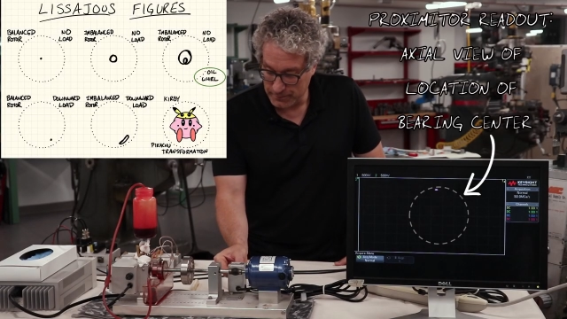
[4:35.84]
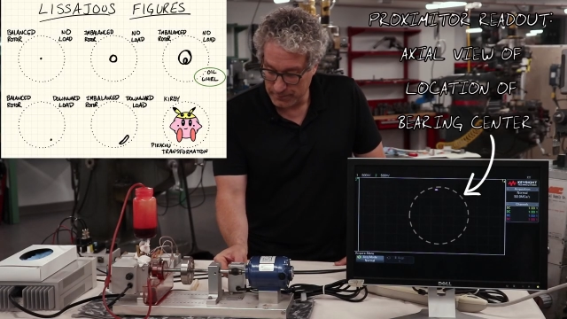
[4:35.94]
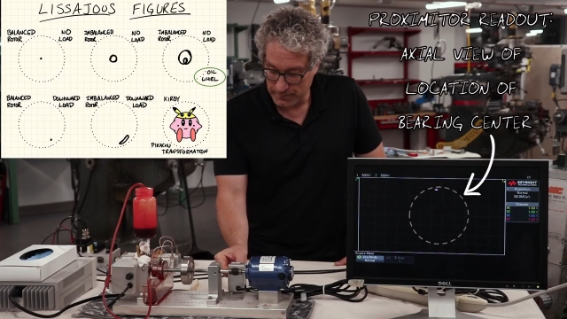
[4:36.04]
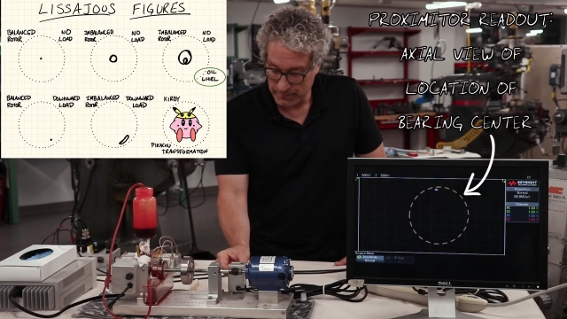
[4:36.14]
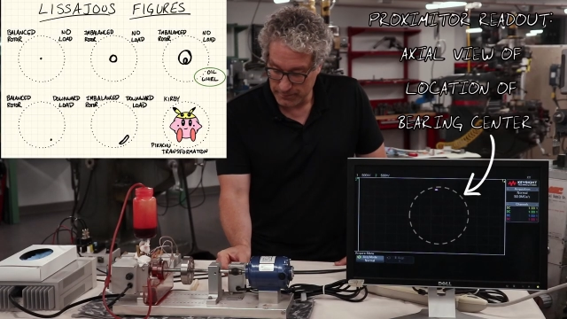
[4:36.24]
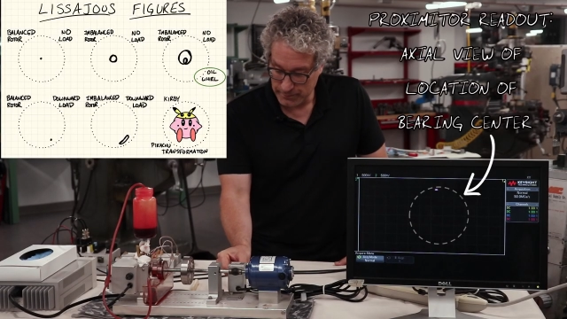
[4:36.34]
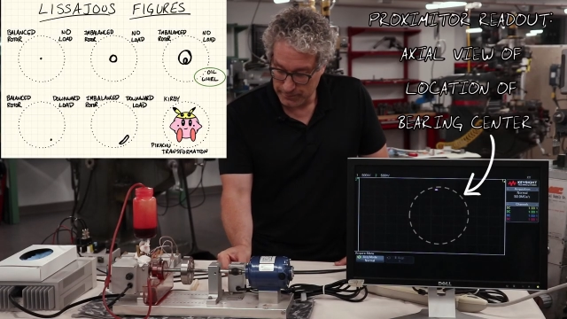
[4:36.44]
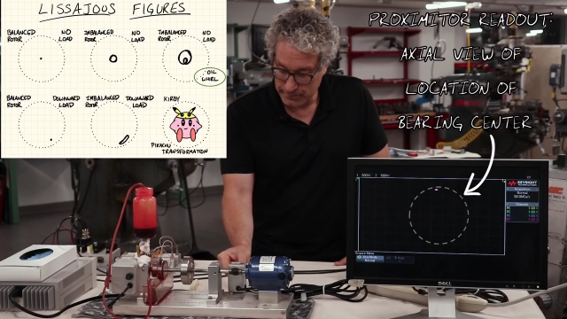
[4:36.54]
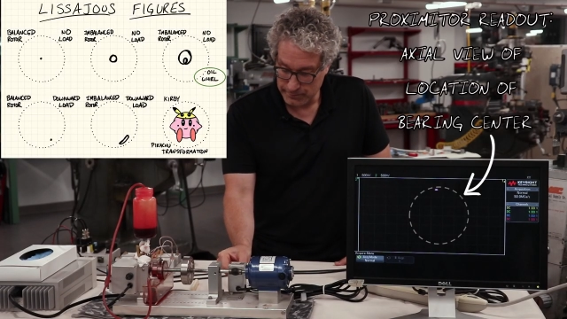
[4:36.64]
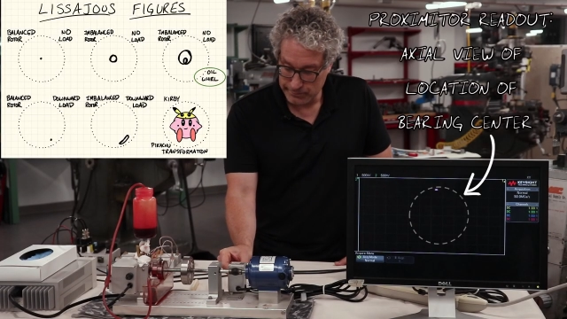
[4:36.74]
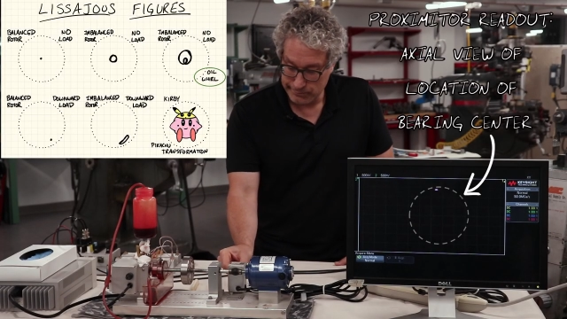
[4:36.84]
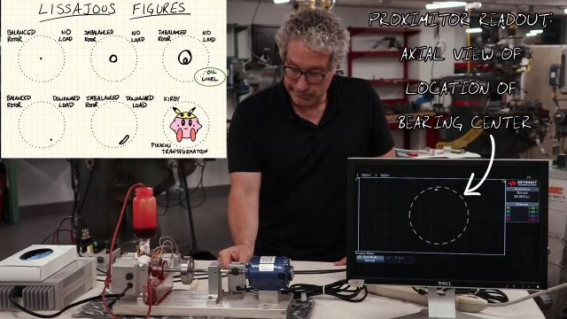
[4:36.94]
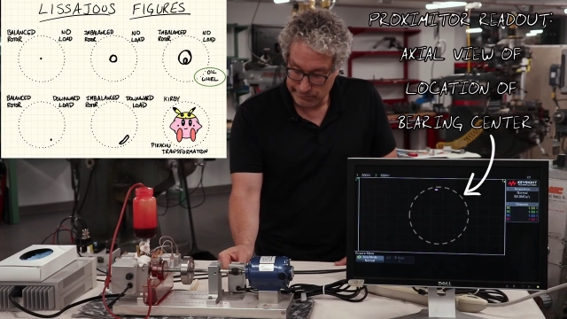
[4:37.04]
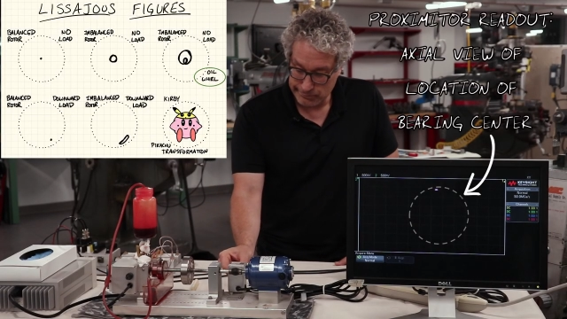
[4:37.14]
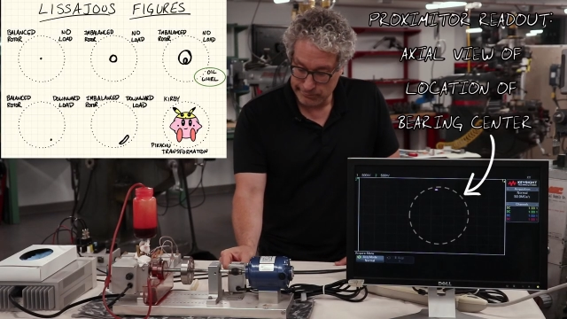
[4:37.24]

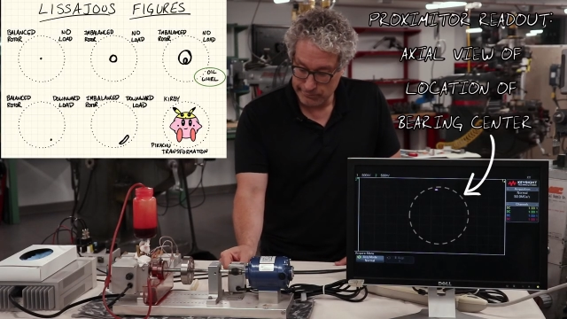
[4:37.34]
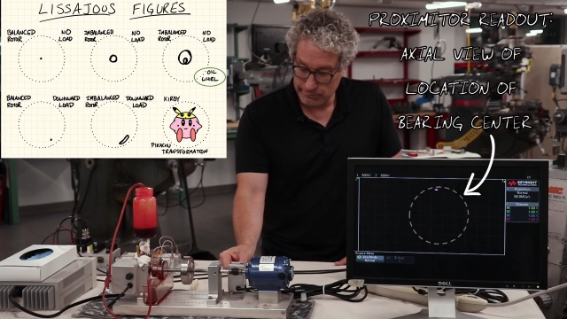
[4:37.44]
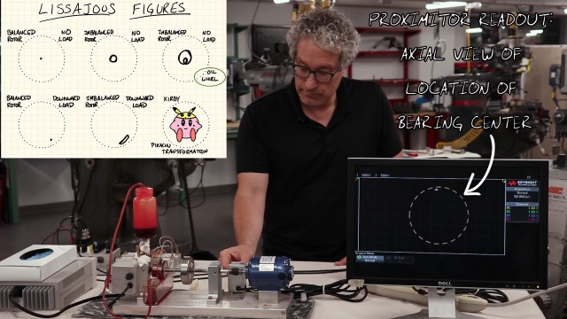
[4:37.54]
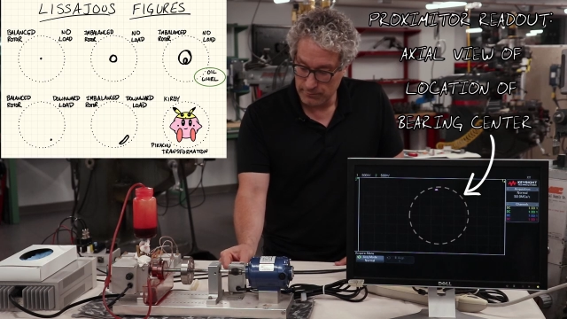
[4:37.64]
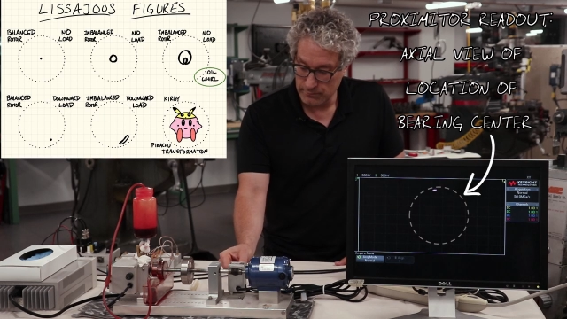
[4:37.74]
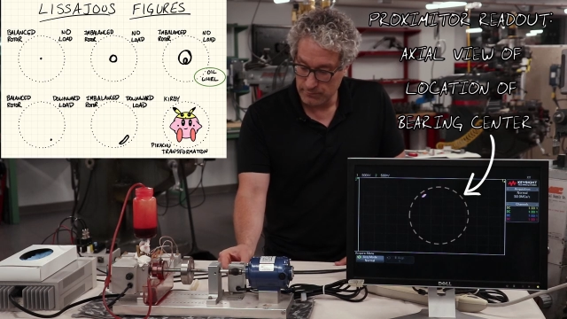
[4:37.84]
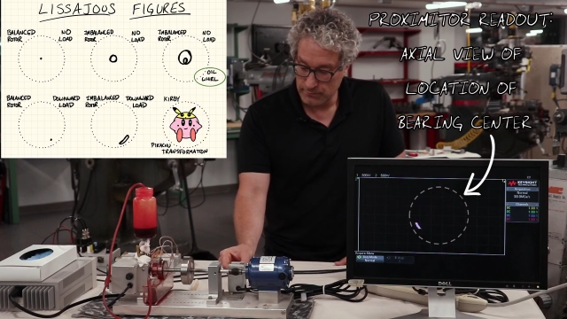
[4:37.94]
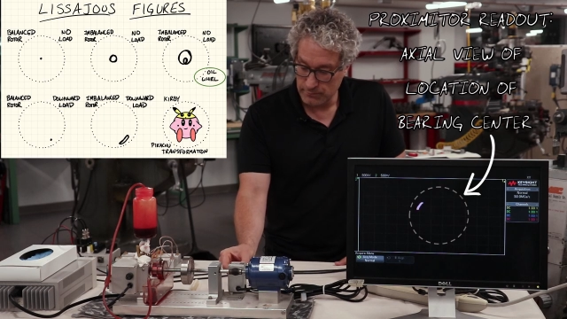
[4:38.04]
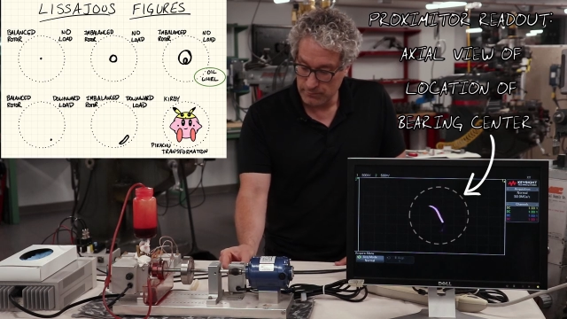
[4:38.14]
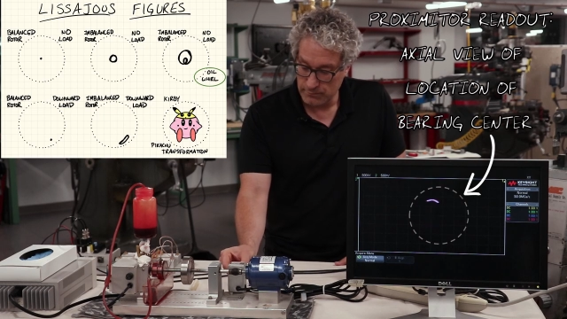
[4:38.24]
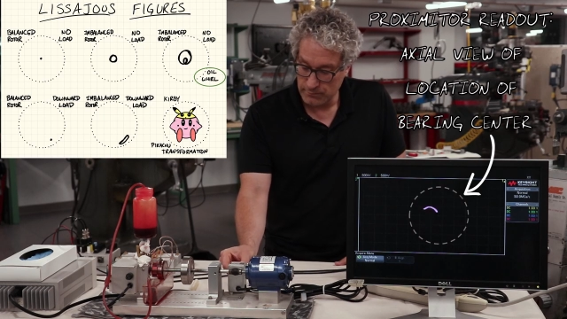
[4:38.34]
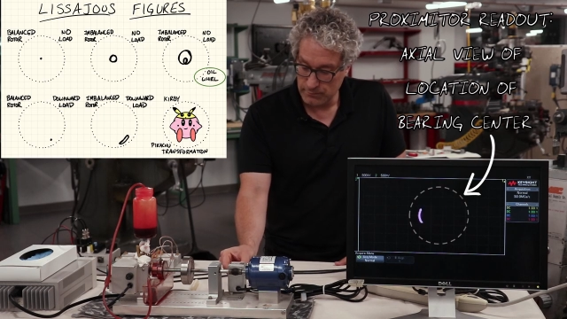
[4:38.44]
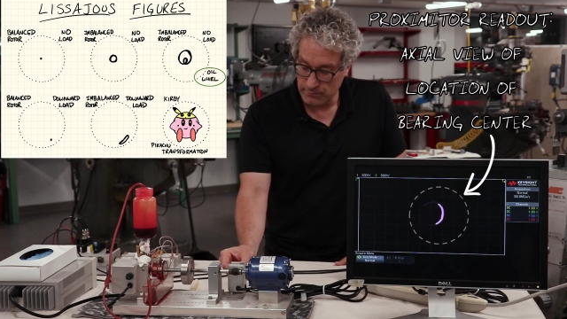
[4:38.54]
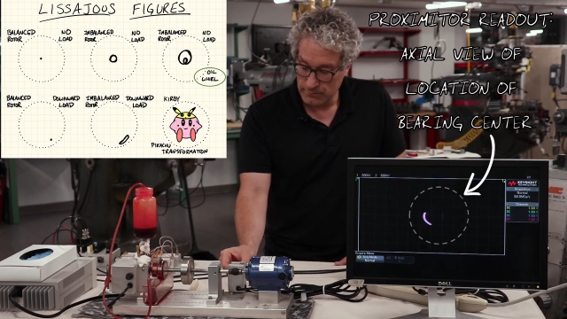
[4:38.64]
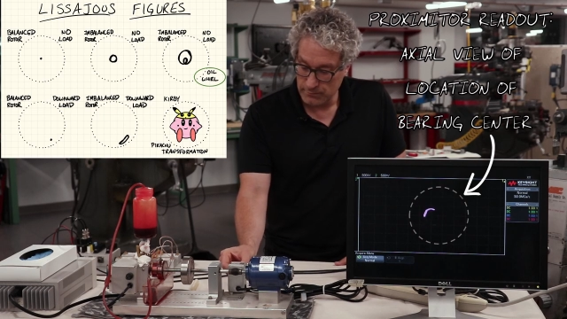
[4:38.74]

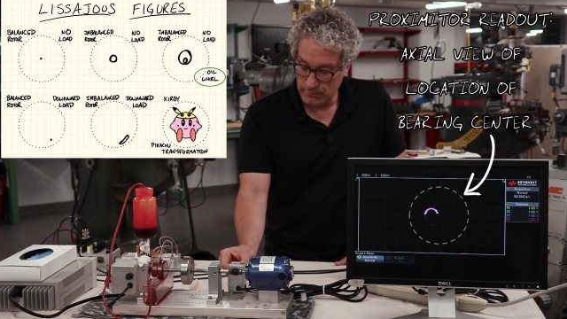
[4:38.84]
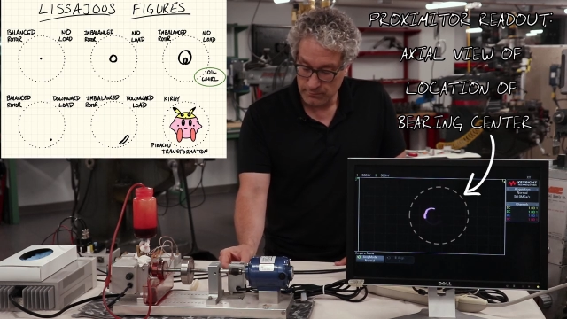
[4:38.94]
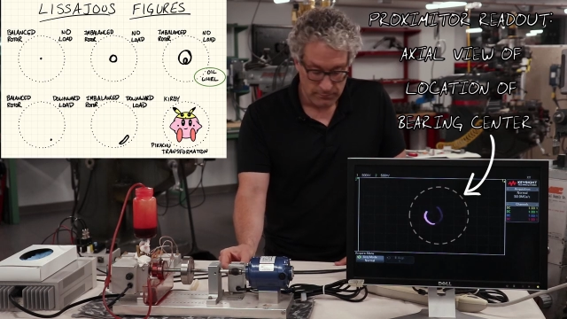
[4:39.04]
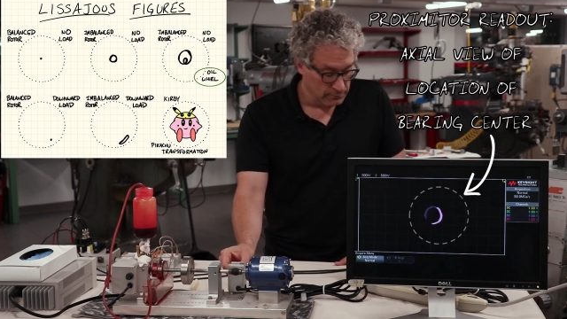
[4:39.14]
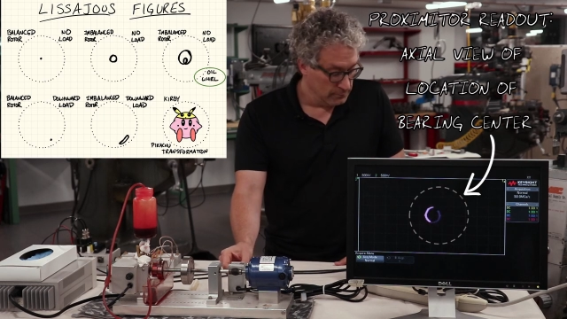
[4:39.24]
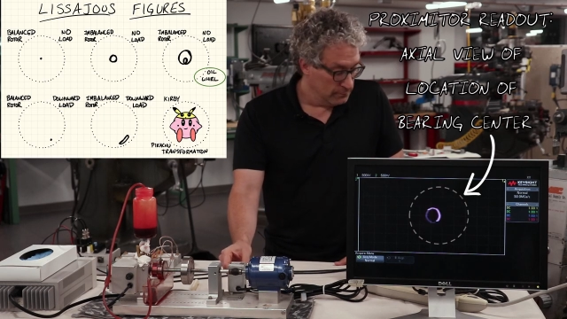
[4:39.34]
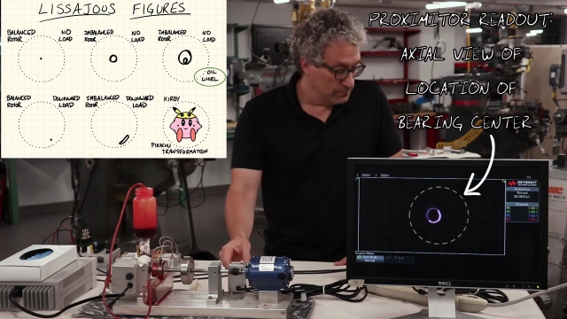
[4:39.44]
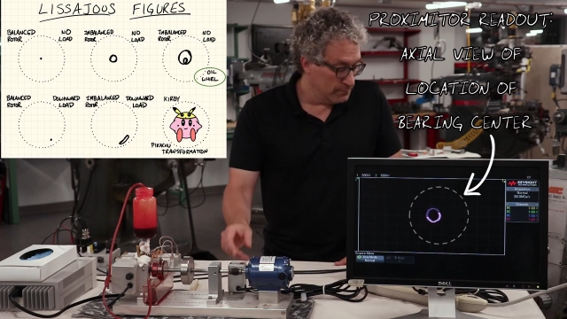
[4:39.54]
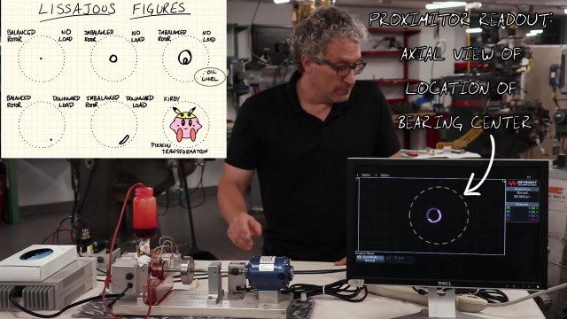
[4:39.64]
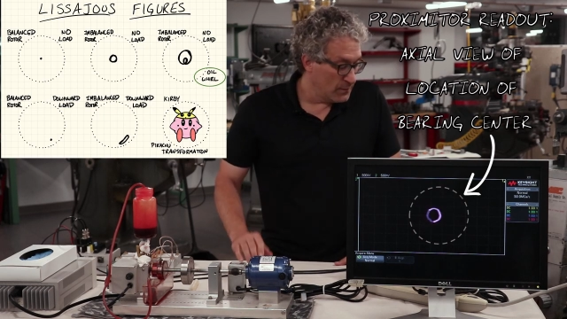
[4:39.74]
Nobody speaks.